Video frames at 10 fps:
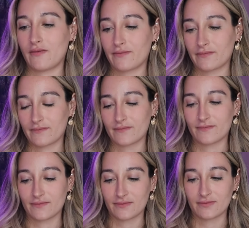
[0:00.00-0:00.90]

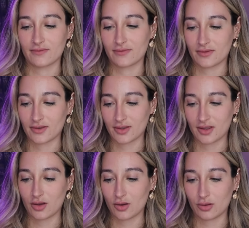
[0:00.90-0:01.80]

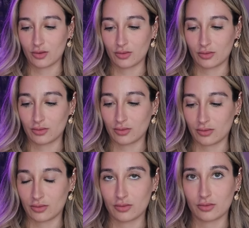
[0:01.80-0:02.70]

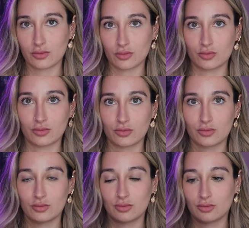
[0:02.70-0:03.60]

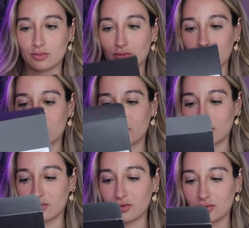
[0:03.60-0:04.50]

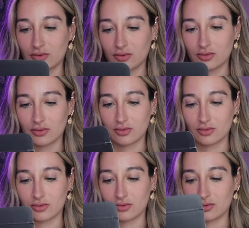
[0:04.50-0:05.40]

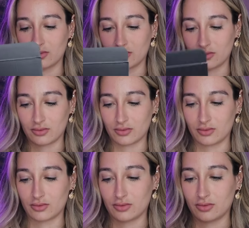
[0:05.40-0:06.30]

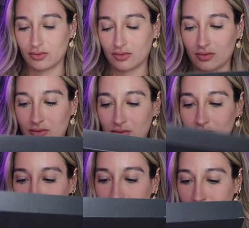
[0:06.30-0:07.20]

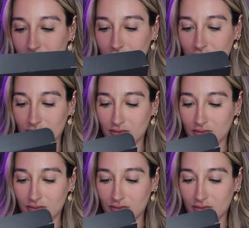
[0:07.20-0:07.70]
[no speech]